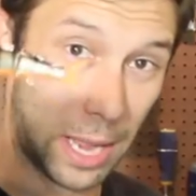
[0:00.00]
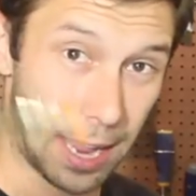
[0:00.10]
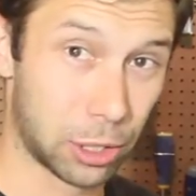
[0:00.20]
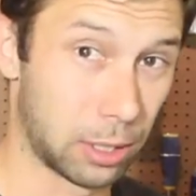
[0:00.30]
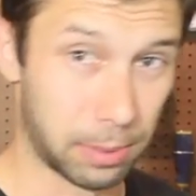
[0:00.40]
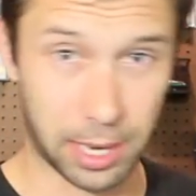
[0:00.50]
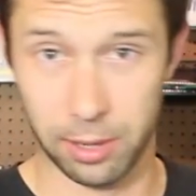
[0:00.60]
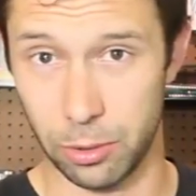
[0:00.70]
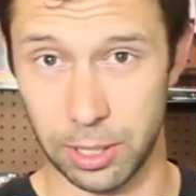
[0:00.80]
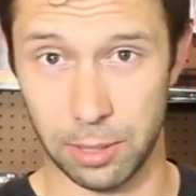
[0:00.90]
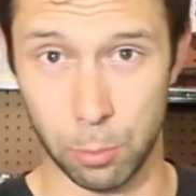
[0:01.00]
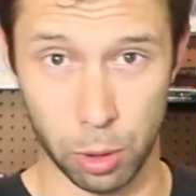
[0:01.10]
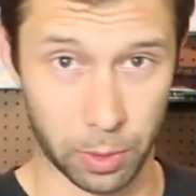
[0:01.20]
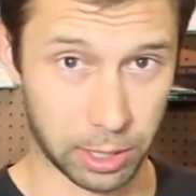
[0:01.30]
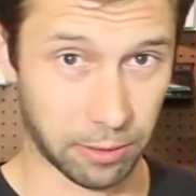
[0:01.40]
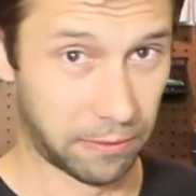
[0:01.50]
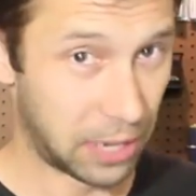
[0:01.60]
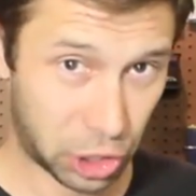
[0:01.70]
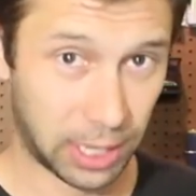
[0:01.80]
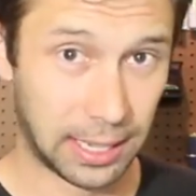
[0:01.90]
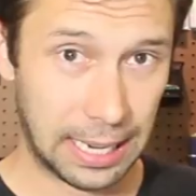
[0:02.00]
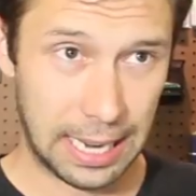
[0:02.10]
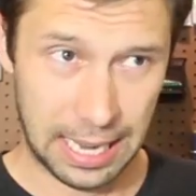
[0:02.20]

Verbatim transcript: I actually plan on doing some more winter fishing